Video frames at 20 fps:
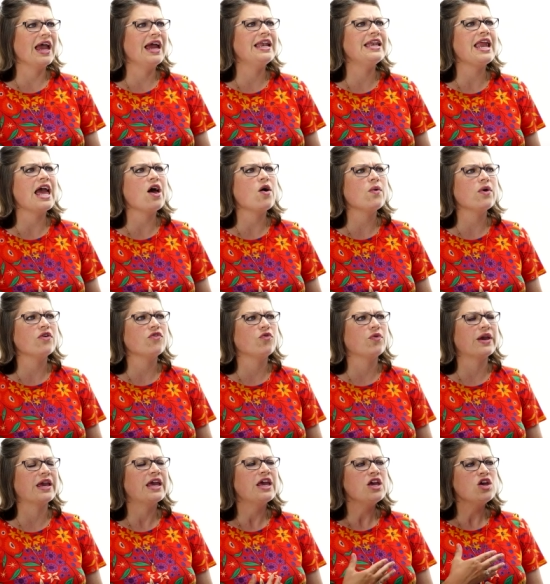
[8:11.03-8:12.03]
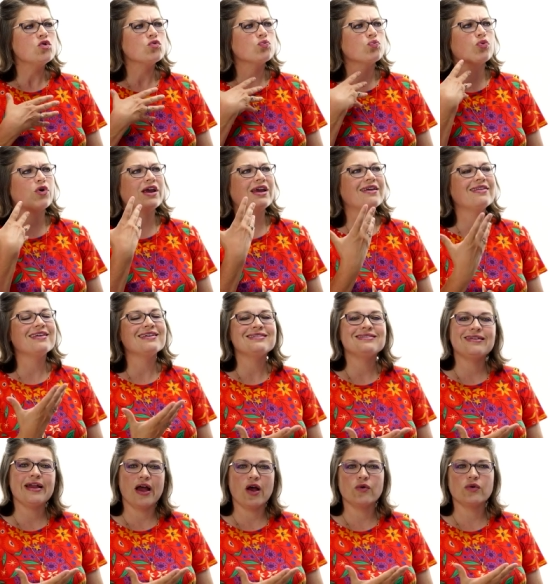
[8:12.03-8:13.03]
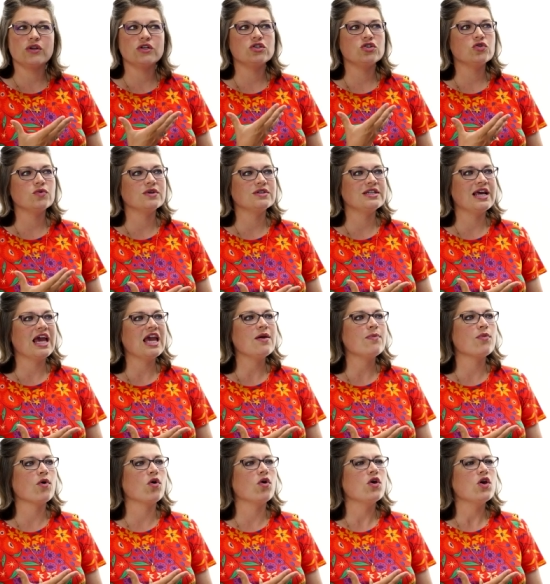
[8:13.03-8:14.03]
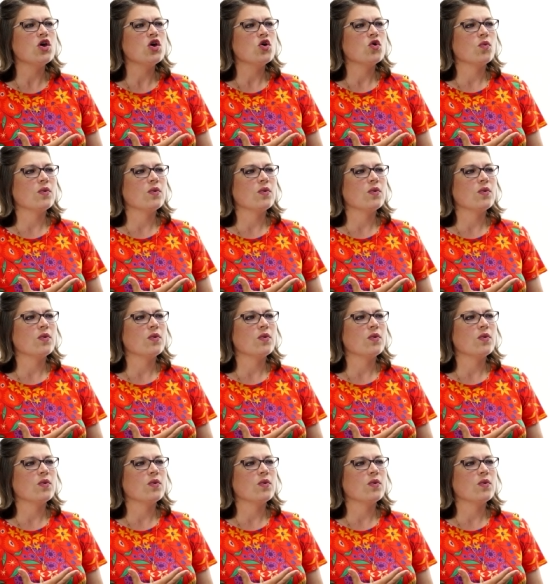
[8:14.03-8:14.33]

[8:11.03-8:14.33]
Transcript: And now if we break this down into a table,